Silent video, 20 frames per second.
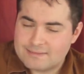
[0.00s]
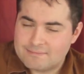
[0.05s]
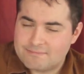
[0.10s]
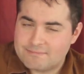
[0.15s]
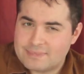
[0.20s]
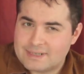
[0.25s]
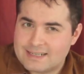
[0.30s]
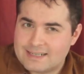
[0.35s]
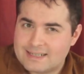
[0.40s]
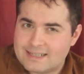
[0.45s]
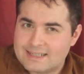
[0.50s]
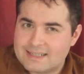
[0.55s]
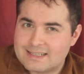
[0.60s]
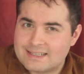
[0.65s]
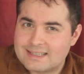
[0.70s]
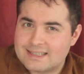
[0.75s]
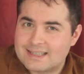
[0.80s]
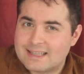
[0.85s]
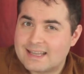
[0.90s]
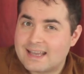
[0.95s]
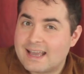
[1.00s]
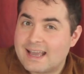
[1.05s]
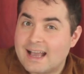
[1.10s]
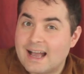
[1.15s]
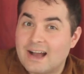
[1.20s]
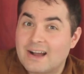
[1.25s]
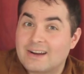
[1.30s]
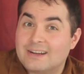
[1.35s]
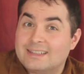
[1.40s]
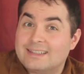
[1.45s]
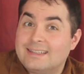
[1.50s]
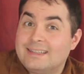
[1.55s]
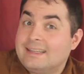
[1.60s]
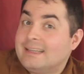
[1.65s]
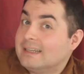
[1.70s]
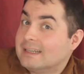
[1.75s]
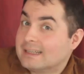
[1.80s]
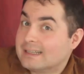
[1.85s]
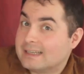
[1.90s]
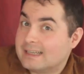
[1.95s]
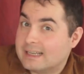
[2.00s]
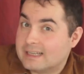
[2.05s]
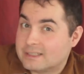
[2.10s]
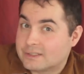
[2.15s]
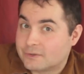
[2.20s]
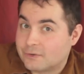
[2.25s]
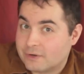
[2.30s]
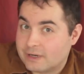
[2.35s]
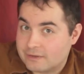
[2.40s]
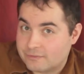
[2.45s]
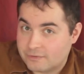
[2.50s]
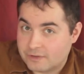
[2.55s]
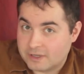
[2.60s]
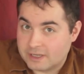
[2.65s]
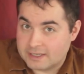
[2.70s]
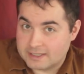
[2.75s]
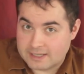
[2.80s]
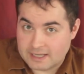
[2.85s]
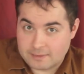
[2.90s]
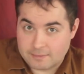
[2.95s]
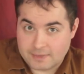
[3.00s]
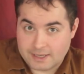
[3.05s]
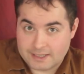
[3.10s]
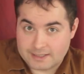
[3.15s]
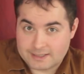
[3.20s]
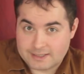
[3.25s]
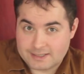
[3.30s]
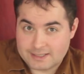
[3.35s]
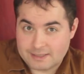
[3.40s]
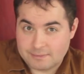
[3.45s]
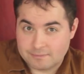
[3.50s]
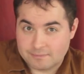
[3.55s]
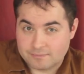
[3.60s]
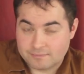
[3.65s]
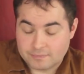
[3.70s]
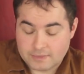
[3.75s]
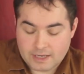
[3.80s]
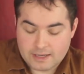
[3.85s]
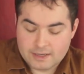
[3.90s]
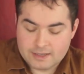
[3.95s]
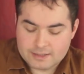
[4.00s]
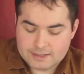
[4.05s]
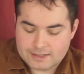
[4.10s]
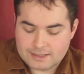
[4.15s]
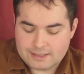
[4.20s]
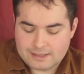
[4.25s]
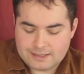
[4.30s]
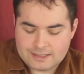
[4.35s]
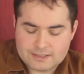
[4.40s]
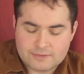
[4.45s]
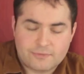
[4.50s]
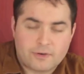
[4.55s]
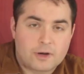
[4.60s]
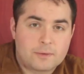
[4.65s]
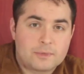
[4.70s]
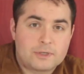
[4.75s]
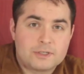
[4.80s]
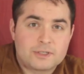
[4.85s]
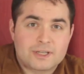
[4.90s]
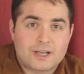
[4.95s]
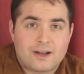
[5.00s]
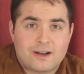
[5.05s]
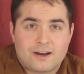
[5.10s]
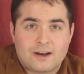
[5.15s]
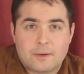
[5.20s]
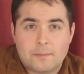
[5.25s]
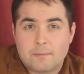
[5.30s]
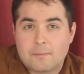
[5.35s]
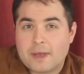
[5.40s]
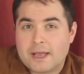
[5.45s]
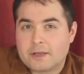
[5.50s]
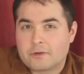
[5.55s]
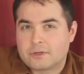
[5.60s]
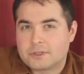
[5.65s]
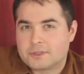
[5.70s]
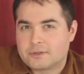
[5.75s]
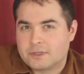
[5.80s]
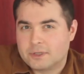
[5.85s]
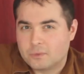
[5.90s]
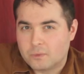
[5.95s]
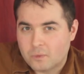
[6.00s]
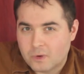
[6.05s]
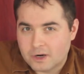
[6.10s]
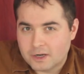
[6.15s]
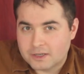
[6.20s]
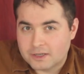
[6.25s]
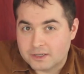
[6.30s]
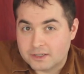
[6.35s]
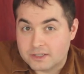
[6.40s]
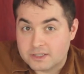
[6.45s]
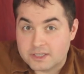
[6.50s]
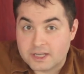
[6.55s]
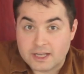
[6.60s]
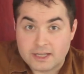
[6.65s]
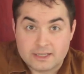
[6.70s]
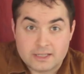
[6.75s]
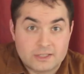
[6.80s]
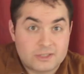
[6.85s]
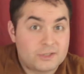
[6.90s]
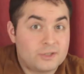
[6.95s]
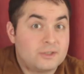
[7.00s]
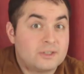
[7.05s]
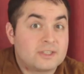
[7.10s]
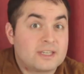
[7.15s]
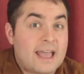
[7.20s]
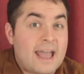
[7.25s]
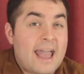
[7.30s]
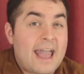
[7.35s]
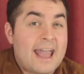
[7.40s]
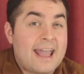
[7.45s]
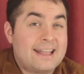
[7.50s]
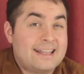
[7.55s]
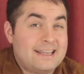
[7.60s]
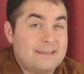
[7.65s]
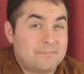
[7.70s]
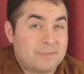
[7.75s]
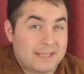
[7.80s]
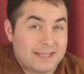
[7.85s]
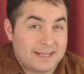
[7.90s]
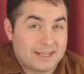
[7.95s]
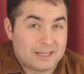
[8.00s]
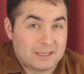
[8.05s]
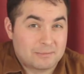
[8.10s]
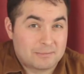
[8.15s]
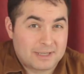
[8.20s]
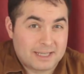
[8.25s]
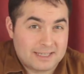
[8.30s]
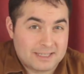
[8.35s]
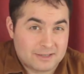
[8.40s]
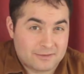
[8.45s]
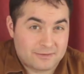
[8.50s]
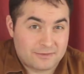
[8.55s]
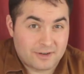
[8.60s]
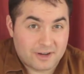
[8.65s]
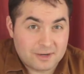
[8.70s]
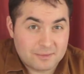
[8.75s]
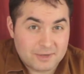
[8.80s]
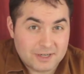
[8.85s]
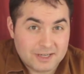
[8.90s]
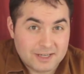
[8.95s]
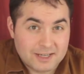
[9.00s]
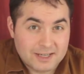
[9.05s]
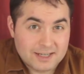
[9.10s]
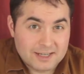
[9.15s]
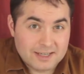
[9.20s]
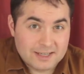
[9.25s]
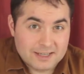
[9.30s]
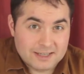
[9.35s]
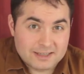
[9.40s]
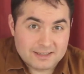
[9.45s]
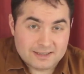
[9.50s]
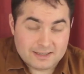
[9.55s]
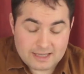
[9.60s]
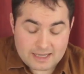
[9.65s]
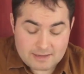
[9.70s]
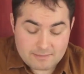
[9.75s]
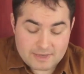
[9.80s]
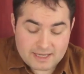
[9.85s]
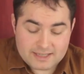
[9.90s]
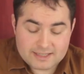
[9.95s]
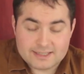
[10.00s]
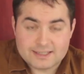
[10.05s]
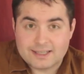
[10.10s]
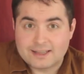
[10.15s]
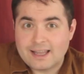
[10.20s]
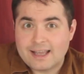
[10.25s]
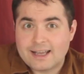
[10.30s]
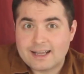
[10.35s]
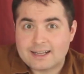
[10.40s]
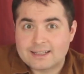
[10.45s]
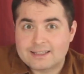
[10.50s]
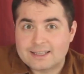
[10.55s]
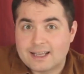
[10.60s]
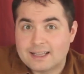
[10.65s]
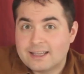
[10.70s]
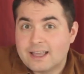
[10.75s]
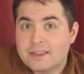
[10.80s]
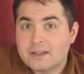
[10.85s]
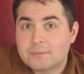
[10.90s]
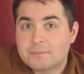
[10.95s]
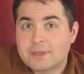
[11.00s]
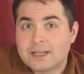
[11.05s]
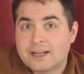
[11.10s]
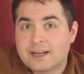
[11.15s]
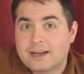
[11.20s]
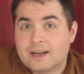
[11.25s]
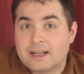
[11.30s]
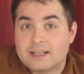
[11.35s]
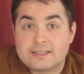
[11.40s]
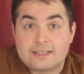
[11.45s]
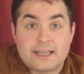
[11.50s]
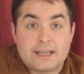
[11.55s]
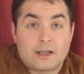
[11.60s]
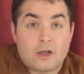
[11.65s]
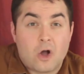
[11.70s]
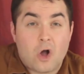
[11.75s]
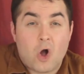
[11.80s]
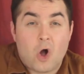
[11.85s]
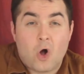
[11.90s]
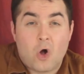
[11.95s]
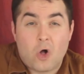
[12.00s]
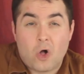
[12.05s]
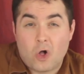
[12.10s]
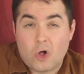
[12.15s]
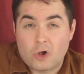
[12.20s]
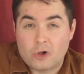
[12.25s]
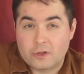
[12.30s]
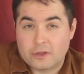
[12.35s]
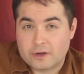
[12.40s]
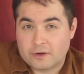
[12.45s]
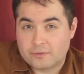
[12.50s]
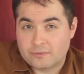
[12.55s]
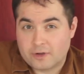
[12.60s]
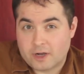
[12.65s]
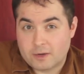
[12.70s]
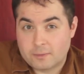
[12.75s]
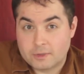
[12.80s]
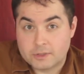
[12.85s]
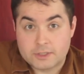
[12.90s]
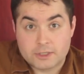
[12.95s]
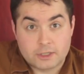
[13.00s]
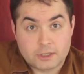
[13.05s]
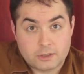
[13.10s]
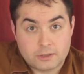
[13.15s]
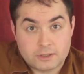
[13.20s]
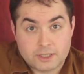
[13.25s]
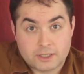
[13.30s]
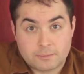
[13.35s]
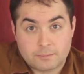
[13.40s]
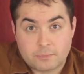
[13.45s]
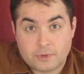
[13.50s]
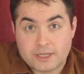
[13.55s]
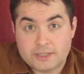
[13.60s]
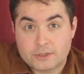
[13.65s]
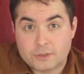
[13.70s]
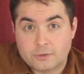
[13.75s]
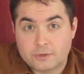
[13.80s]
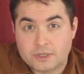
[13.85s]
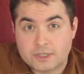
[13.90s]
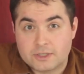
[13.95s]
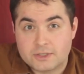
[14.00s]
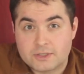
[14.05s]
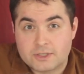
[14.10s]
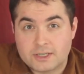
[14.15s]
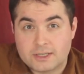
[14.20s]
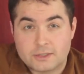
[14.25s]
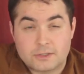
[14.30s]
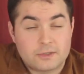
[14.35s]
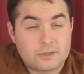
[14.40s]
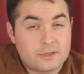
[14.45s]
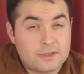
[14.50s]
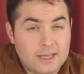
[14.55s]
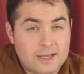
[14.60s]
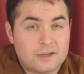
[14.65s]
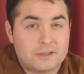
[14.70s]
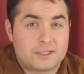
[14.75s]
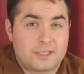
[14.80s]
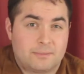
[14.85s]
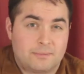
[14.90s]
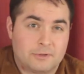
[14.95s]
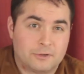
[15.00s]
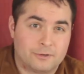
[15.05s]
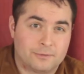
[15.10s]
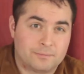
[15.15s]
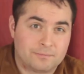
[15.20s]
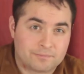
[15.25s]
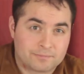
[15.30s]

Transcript: But they aren't nearly as grateful as they might seem. See, these farmers are migratory workers, and as soon as any player plays a farmer, they may select another player and take all their farmers, including bread tokens, into their tableau.